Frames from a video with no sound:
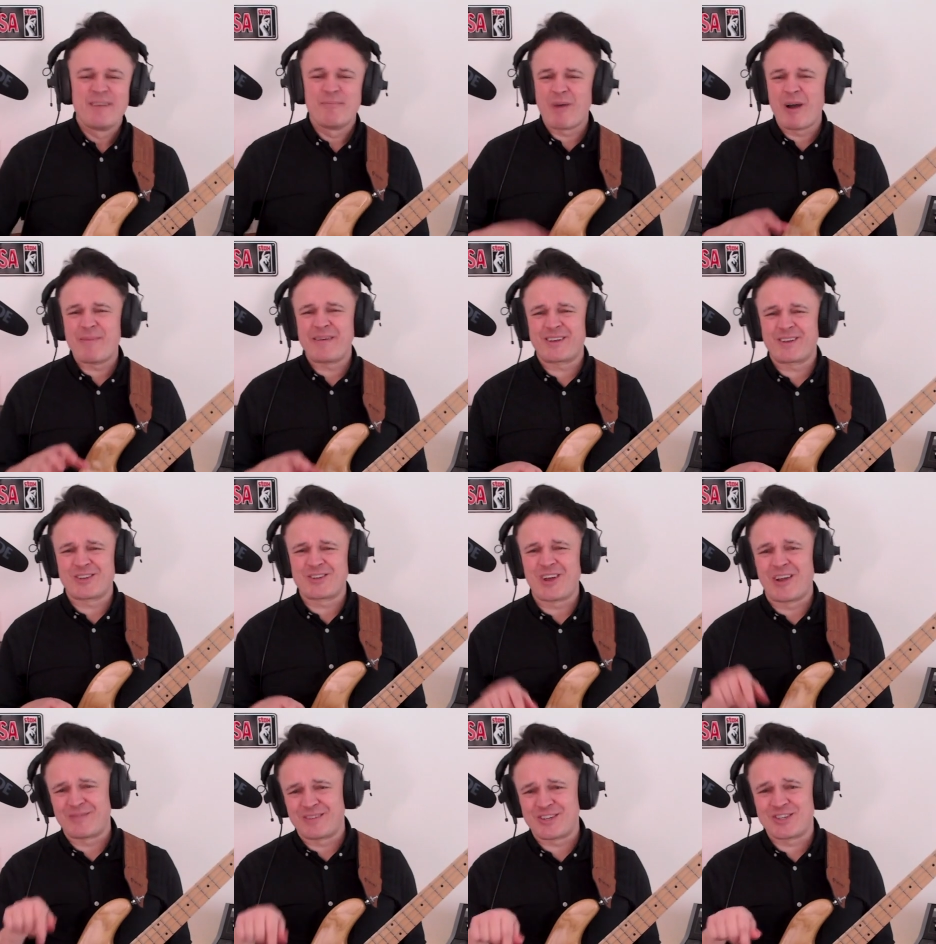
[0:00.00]
Might be a
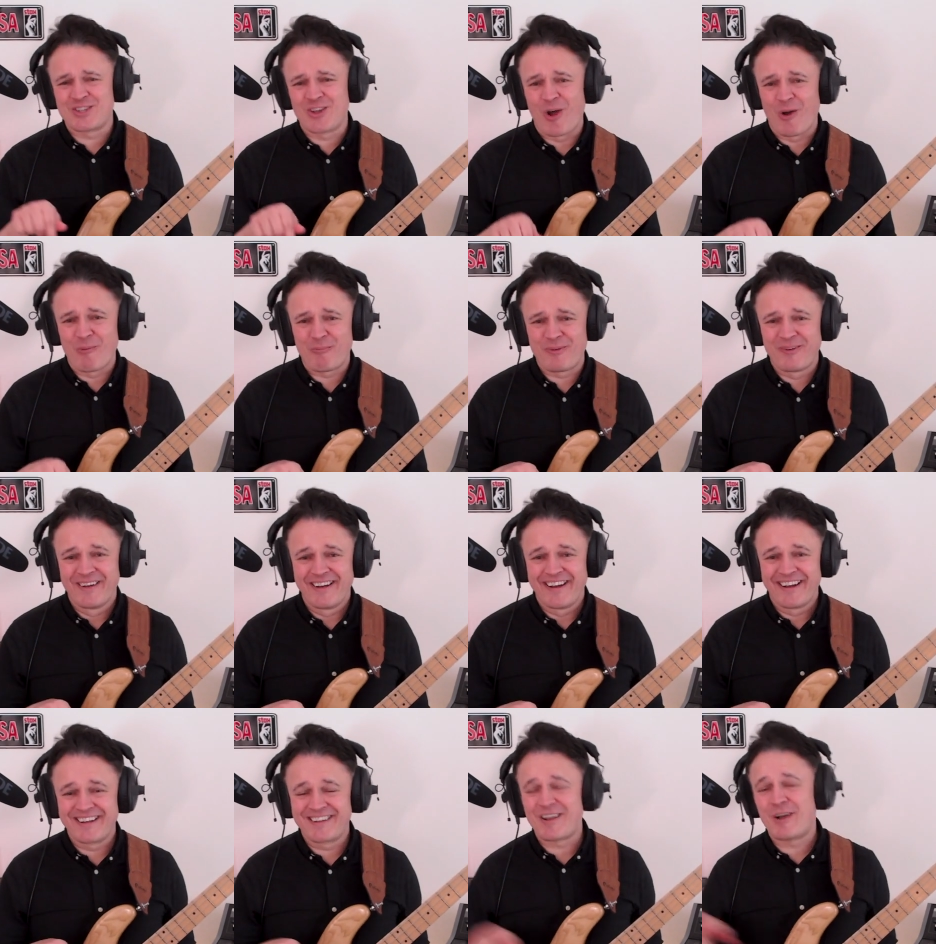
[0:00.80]
good time to stop.
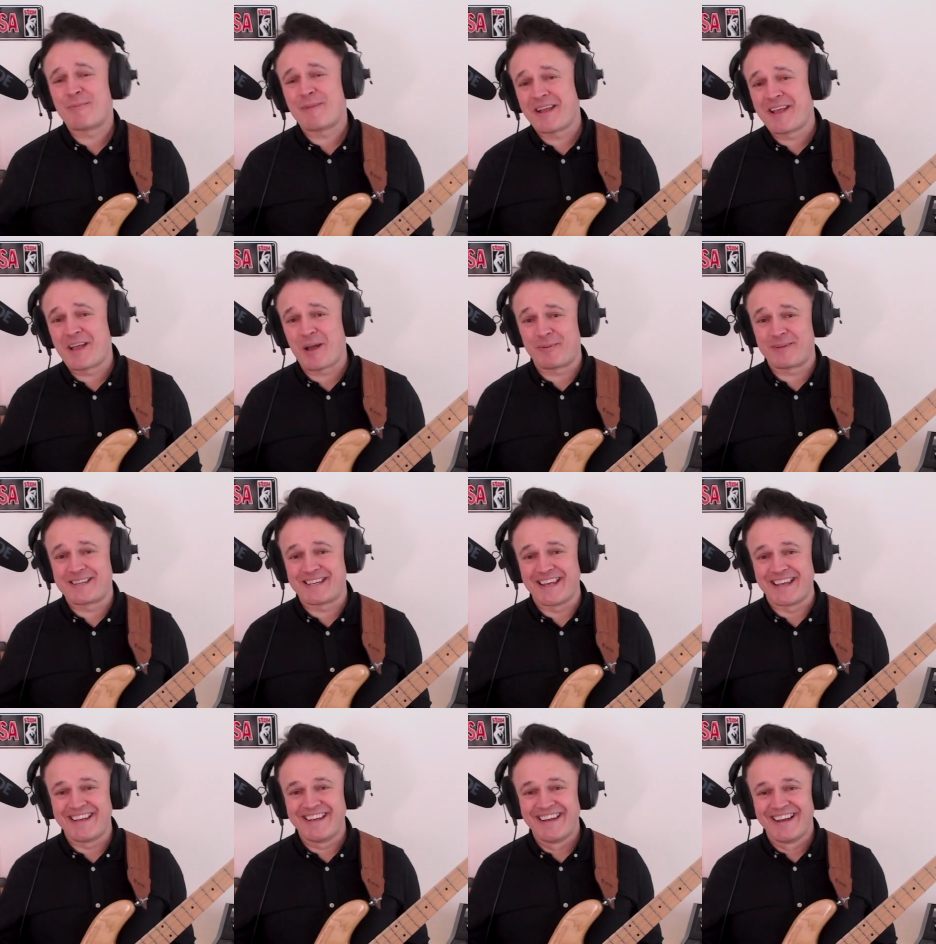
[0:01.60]
Go and make a cup of
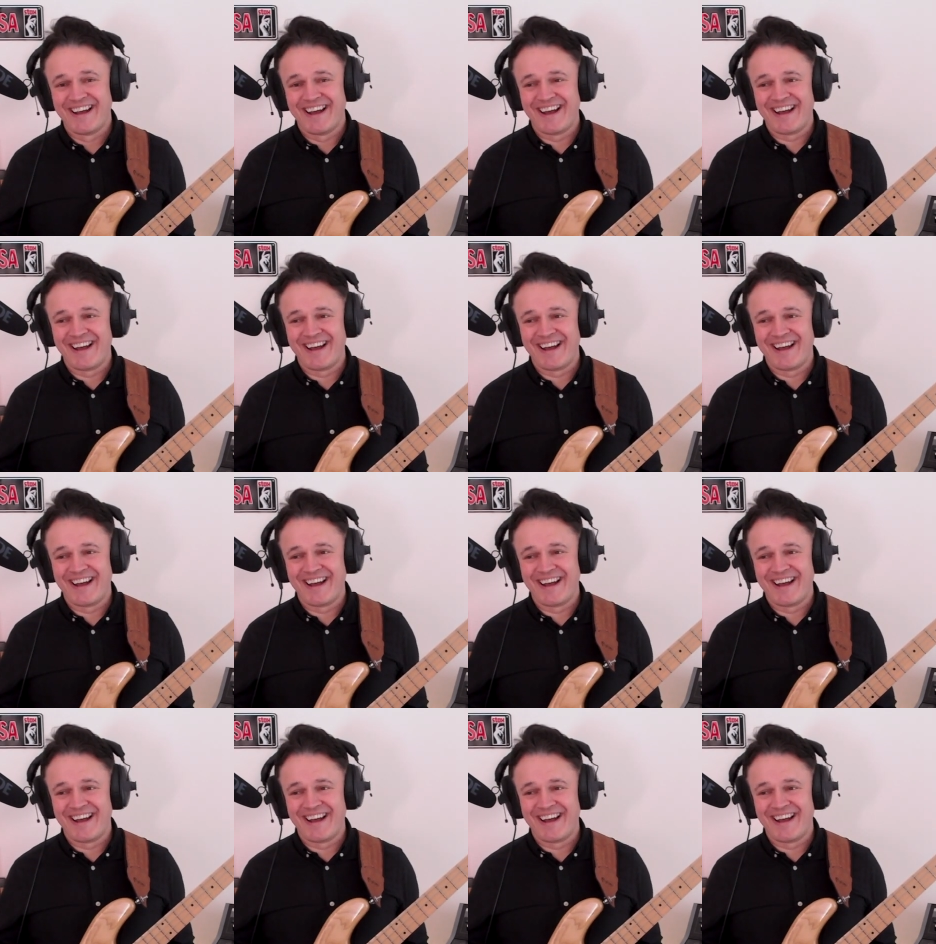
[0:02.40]
tea.